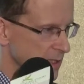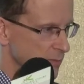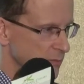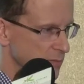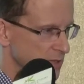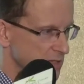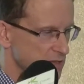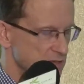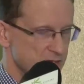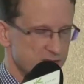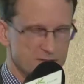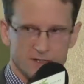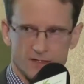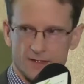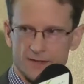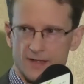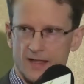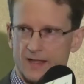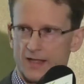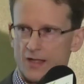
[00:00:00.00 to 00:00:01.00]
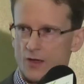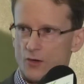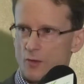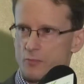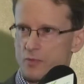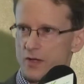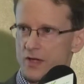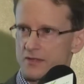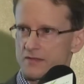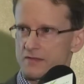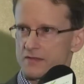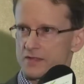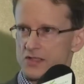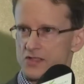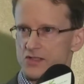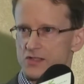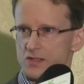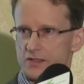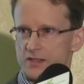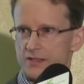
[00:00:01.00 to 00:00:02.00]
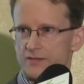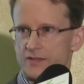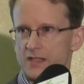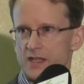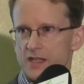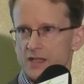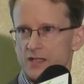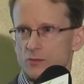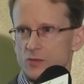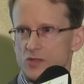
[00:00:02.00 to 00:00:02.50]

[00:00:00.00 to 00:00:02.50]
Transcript: because that lower part of the digital dividend,